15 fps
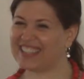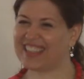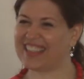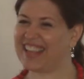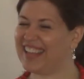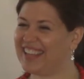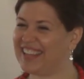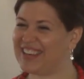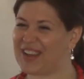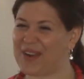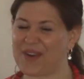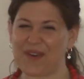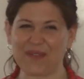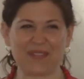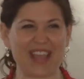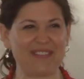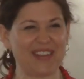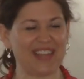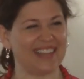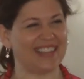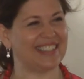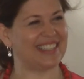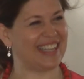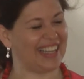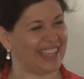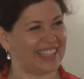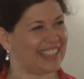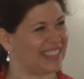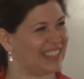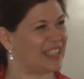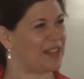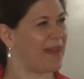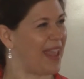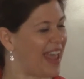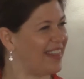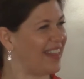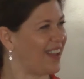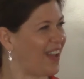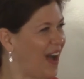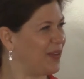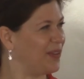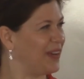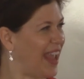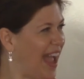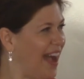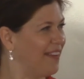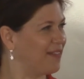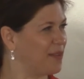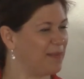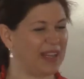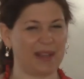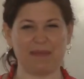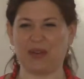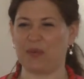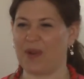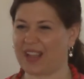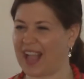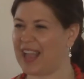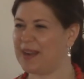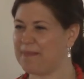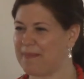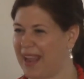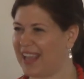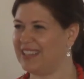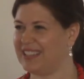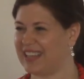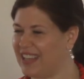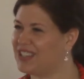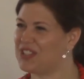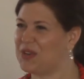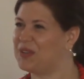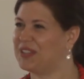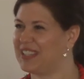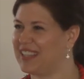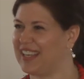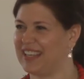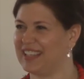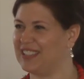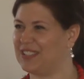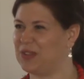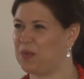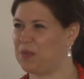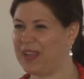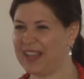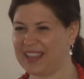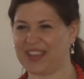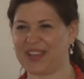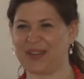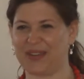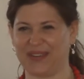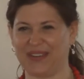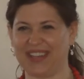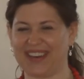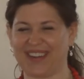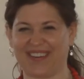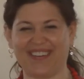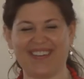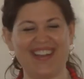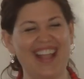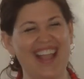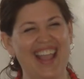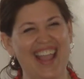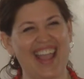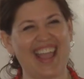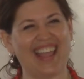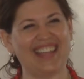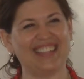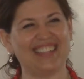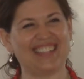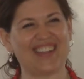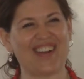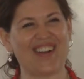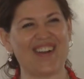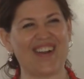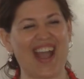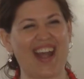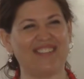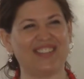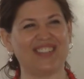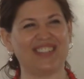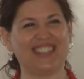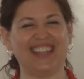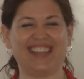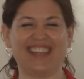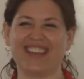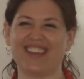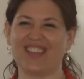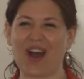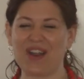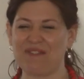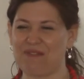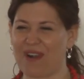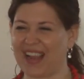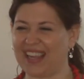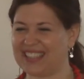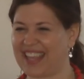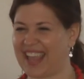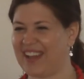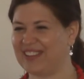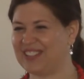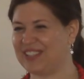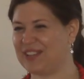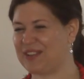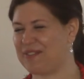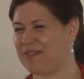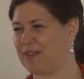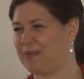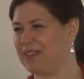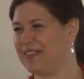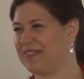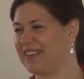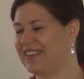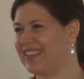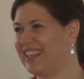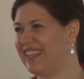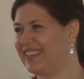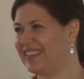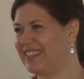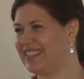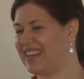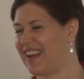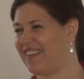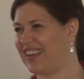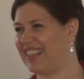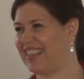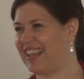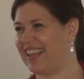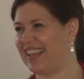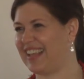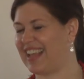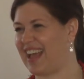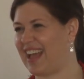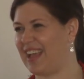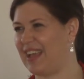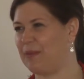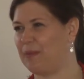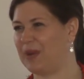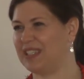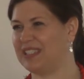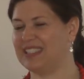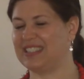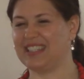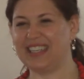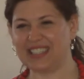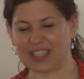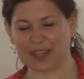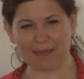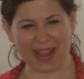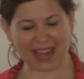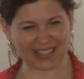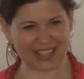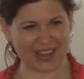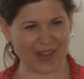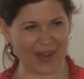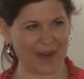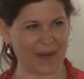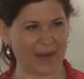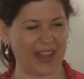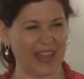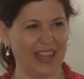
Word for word: think, you know, maybe this is the man that God would have for me. I mean, what kind of man does those things with you, you know? And so after seeking a lot of wise counsel from different leaders and everything, I went to teach in Mexico